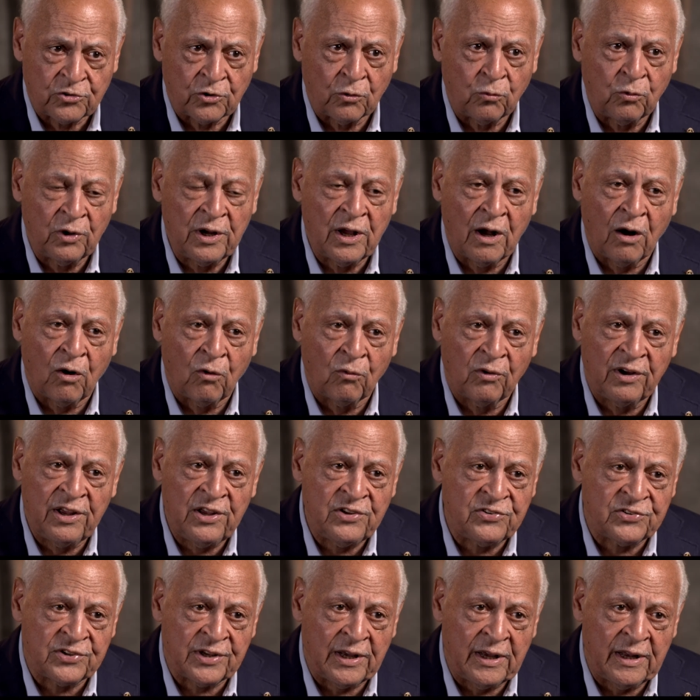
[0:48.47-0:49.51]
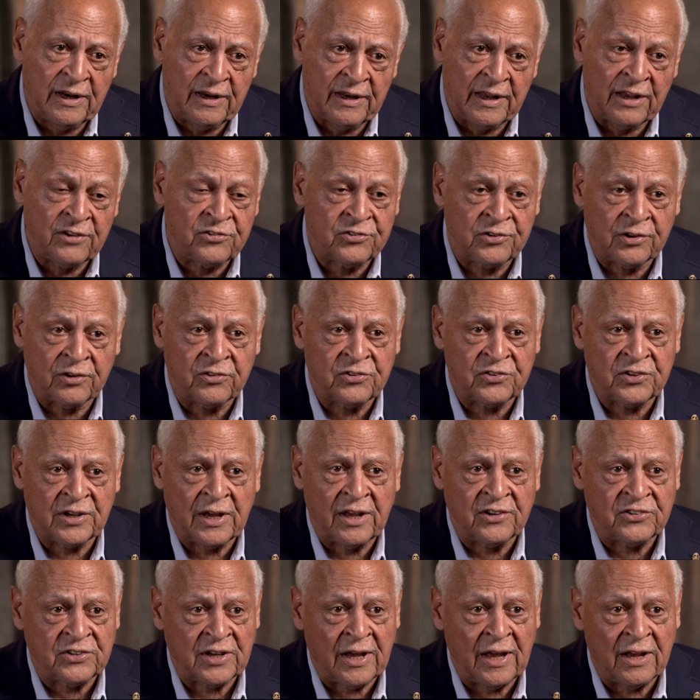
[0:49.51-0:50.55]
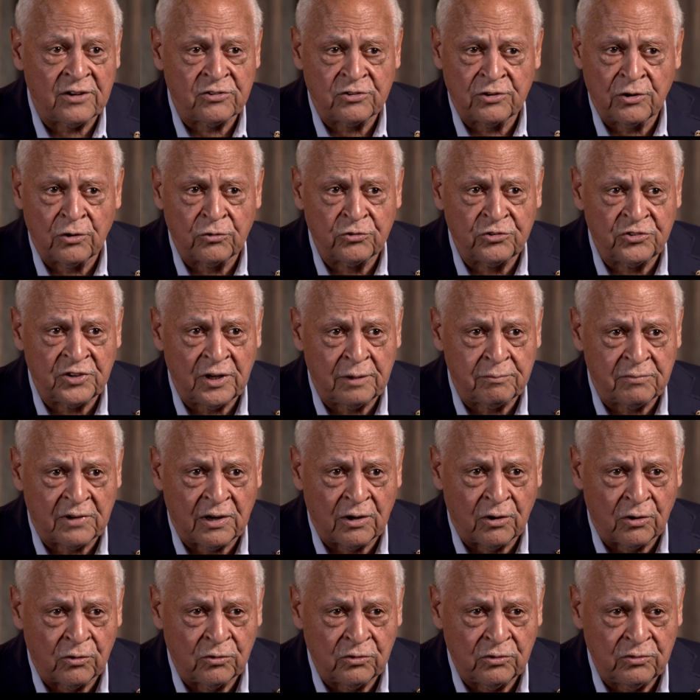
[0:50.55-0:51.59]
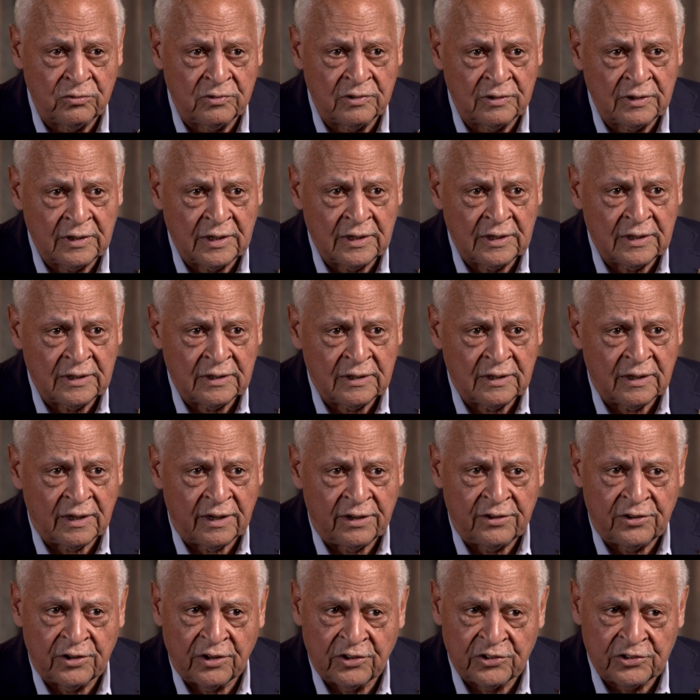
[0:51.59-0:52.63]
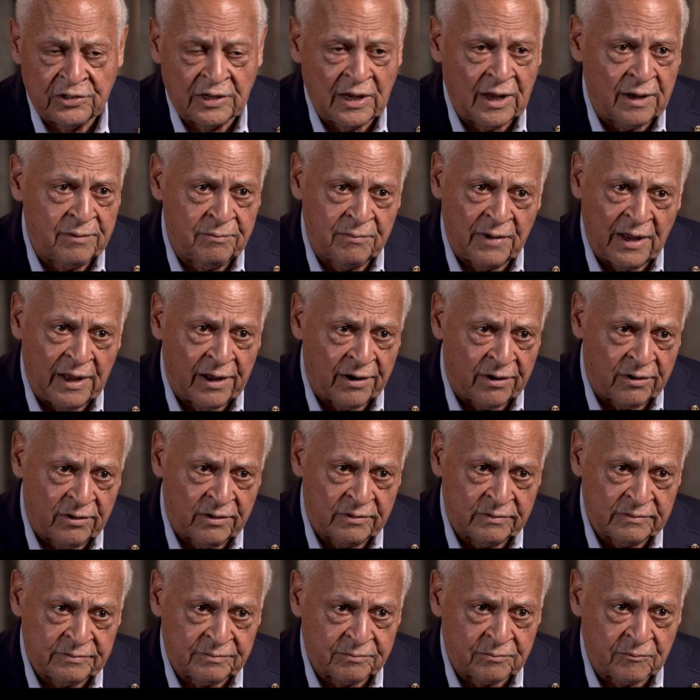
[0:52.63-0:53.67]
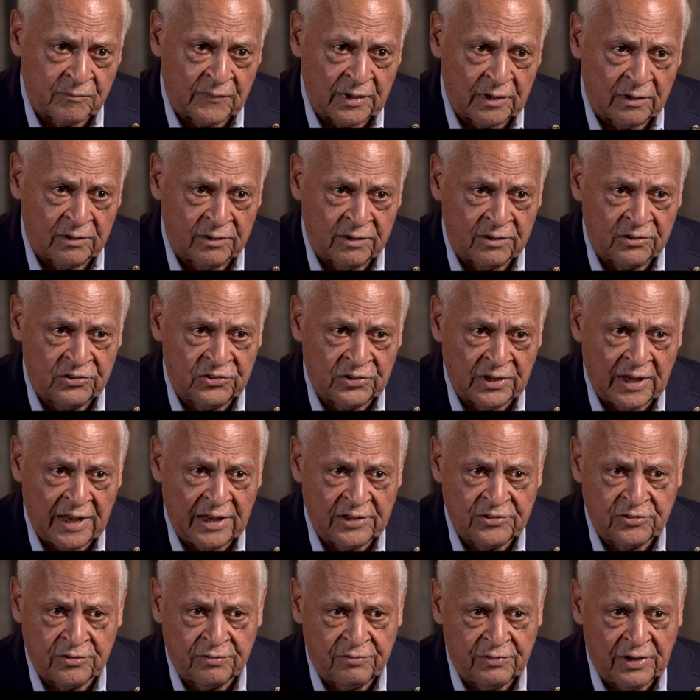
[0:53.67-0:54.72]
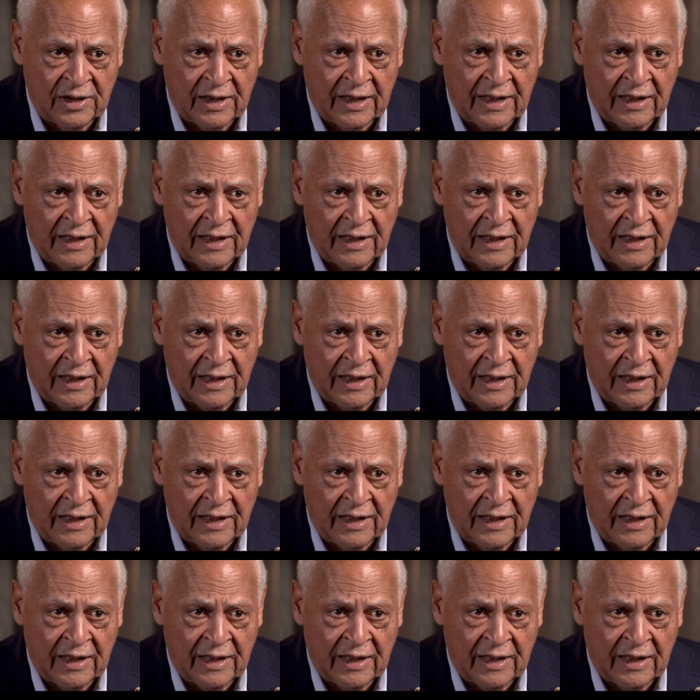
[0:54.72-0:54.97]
So we always said that success has no zip code. It does not matter the size of your